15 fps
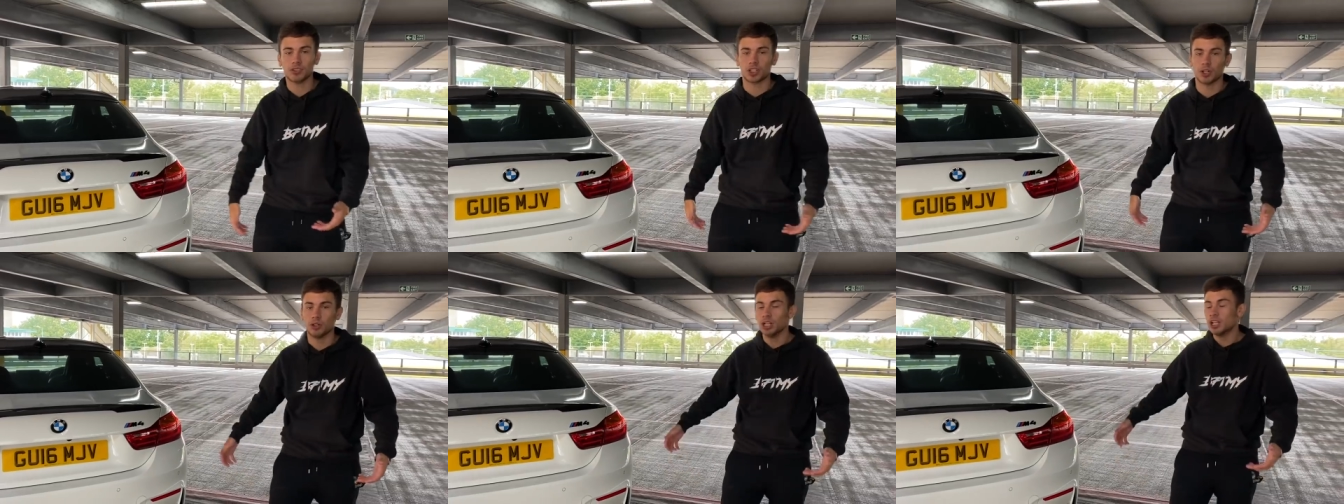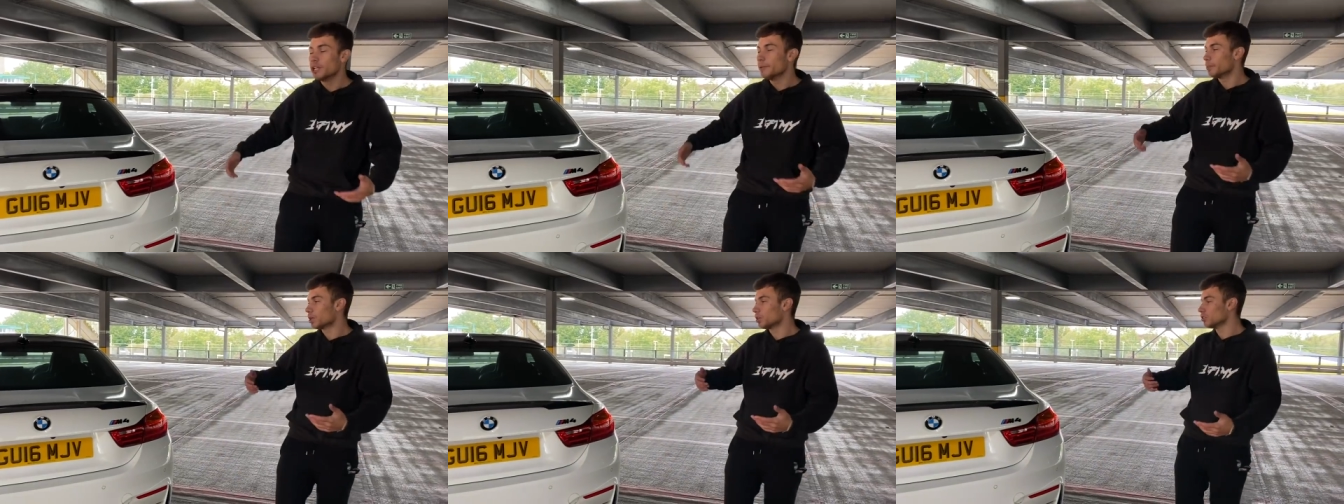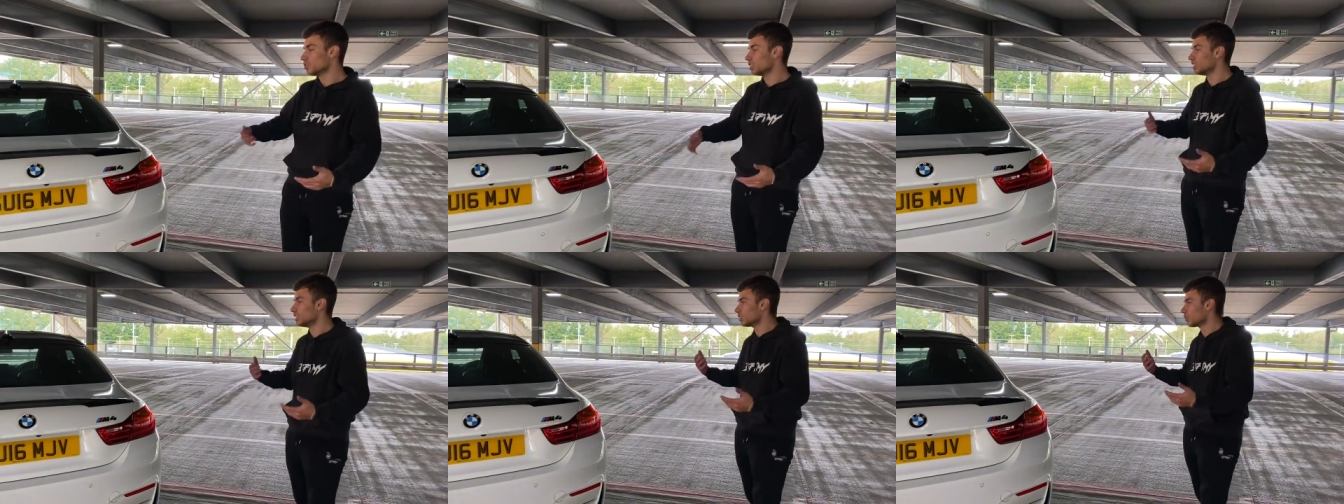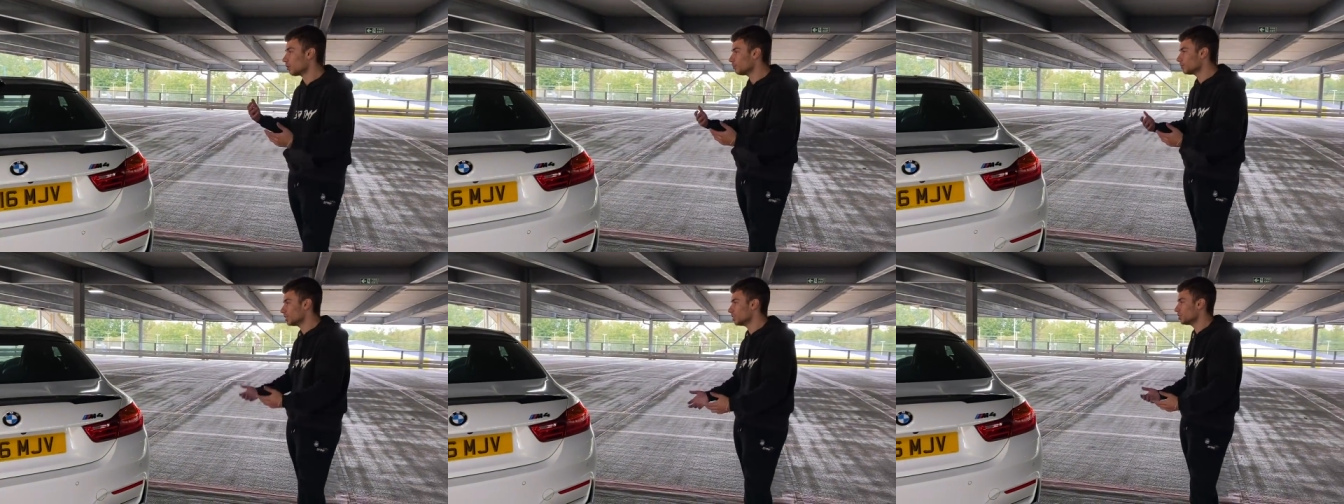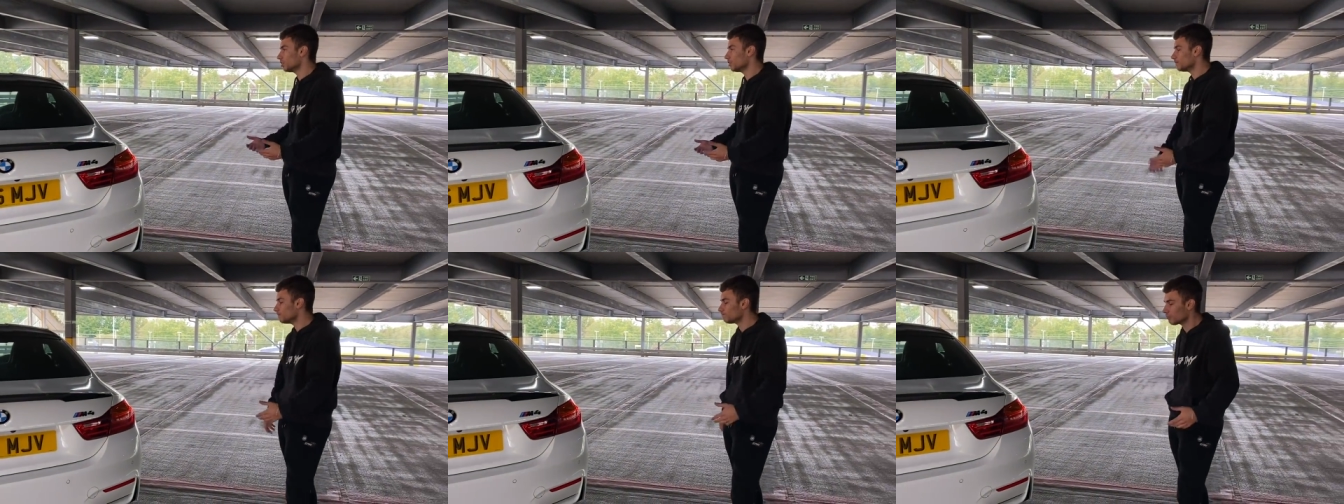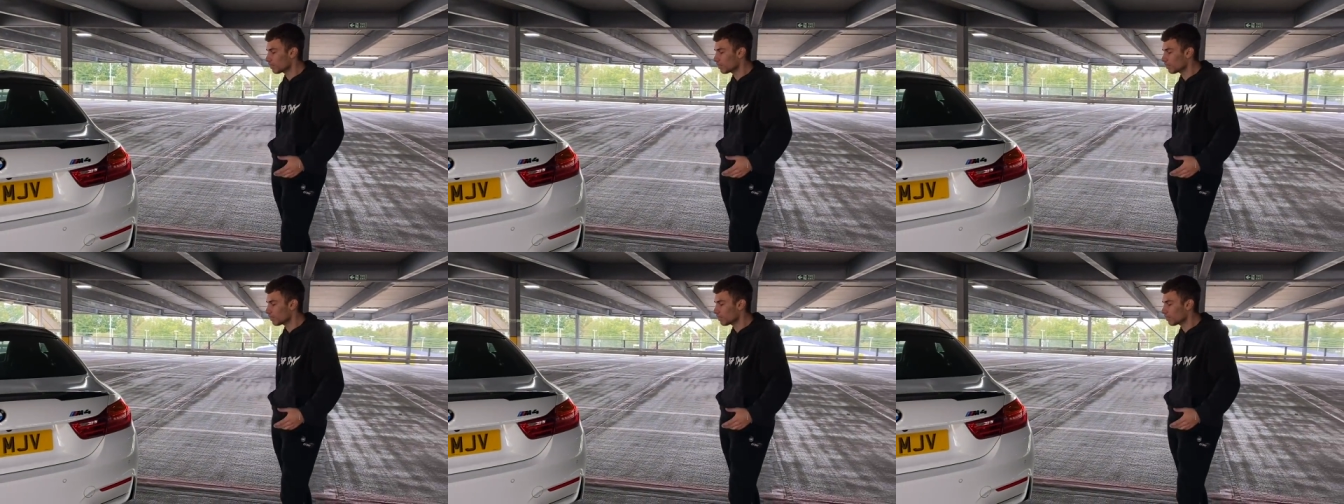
so because this is a competition,